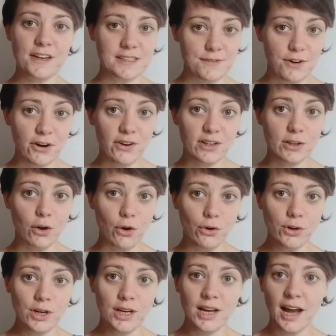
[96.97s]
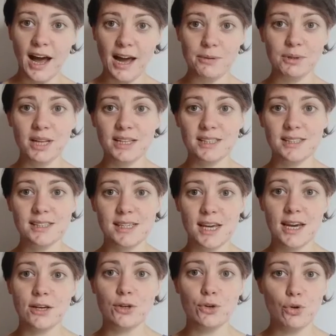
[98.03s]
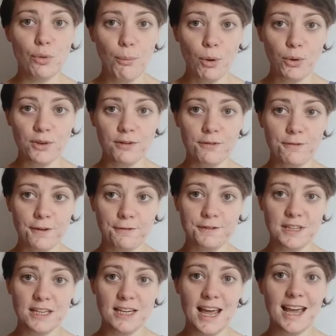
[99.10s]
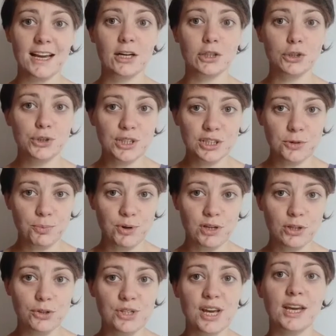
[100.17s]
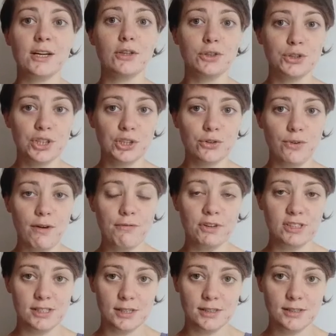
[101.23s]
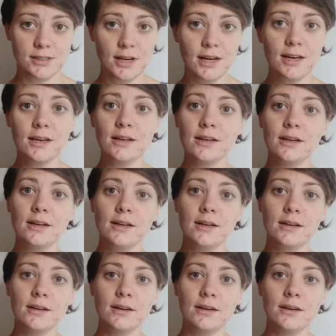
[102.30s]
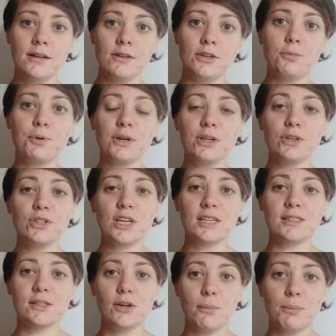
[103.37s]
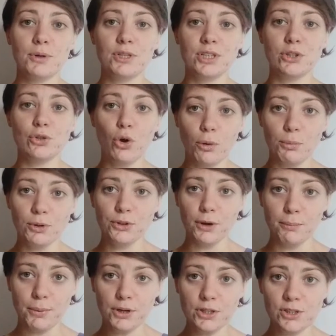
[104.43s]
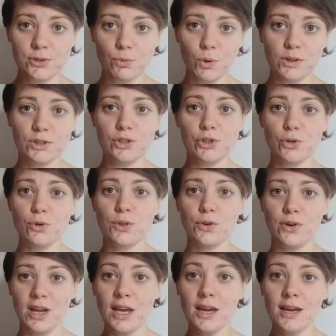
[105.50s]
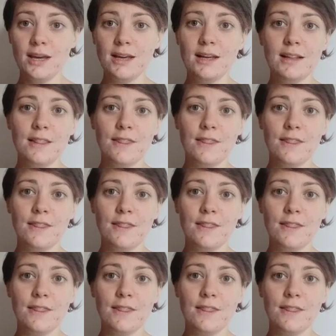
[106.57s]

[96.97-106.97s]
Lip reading: That's very long. I would like to see it at no more than 15, including the prelude, including the references. The prelude is numbered in normal numbers, 1, 2, 3.